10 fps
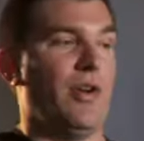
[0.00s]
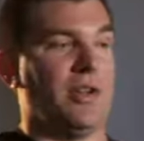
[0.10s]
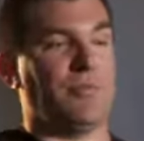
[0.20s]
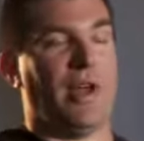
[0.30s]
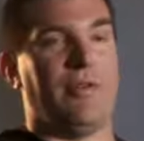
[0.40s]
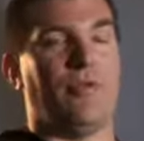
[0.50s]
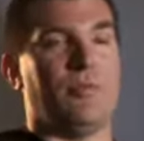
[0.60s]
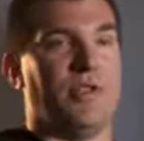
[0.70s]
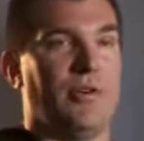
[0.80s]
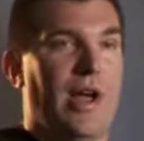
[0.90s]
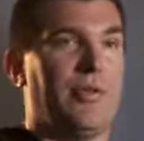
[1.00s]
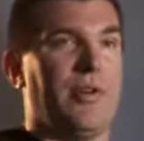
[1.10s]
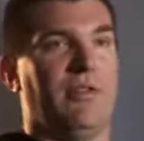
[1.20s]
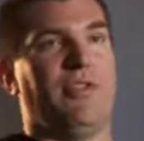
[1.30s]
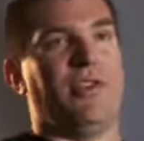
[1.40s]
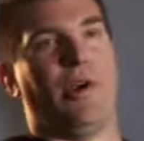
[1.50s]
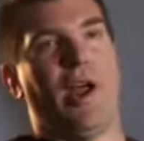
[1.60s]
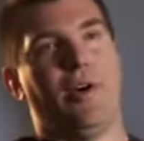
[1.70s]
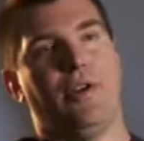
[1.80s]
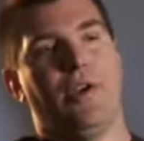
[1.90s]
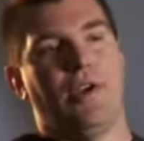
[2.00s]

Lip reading: various platforms that are out there to figure out